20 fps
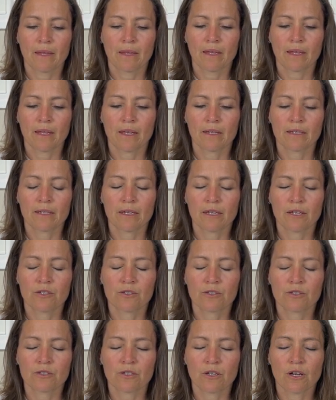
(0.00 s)
And here you
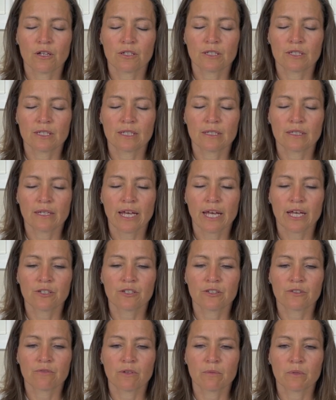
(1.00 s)
start to detach
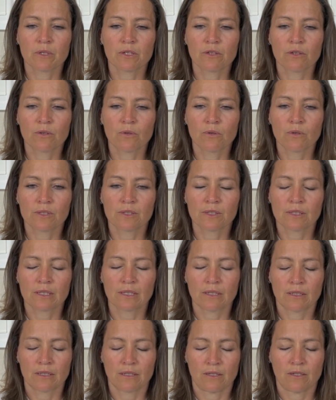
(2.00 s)
from the thoughts,
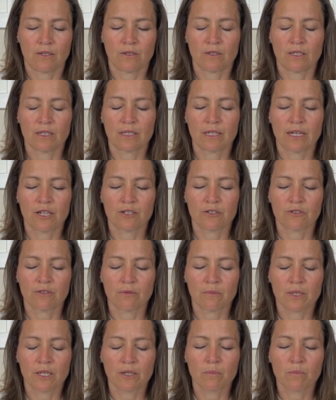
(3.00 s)
you detach from
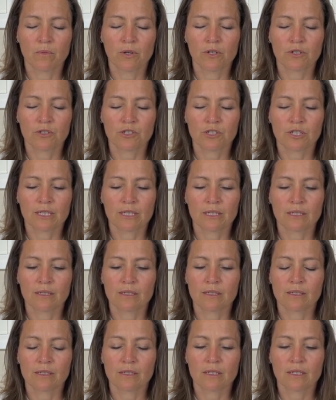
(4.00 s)
the
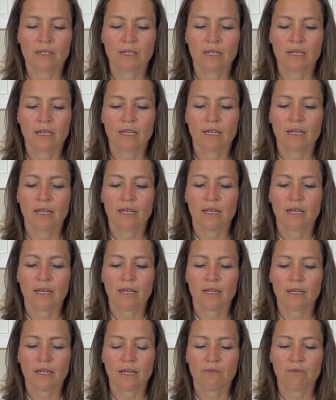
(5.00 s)
emotions,
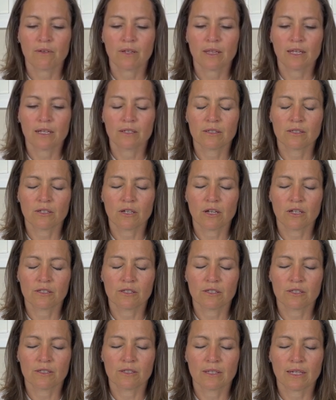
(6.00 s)
and everything starts to
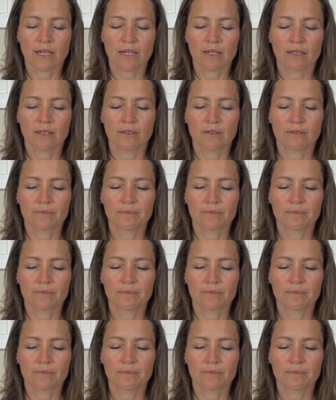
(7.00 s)
settle.